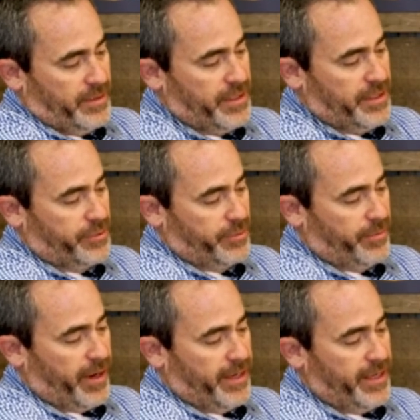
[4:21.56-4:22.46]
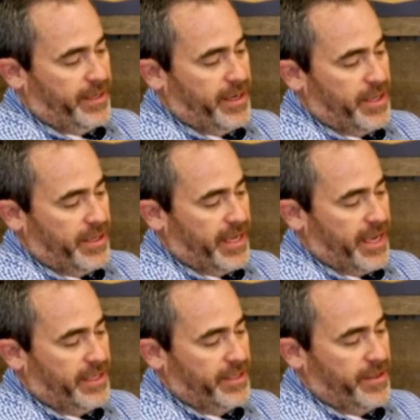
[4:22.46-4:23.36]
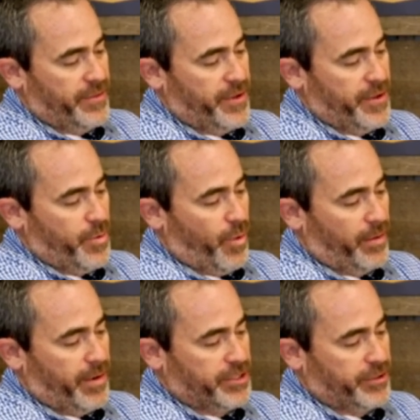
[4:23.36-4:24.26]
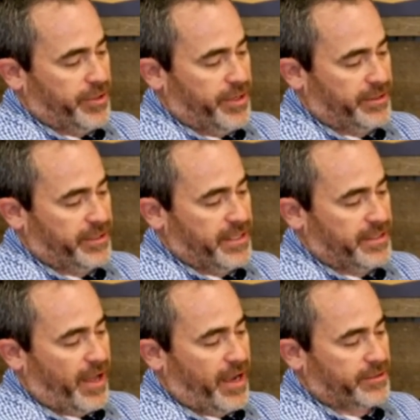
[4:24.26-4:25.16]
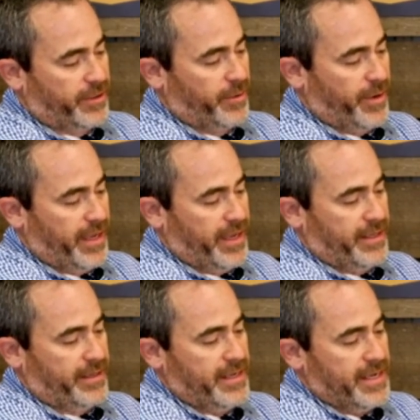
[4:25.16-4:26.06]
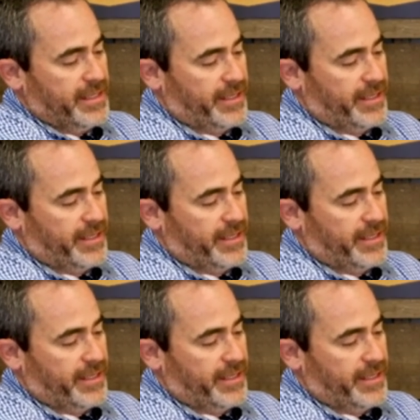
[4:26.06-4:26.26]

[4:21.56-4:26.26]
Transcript: These thread right in. Again, you want to make sure you get these locked all the way in,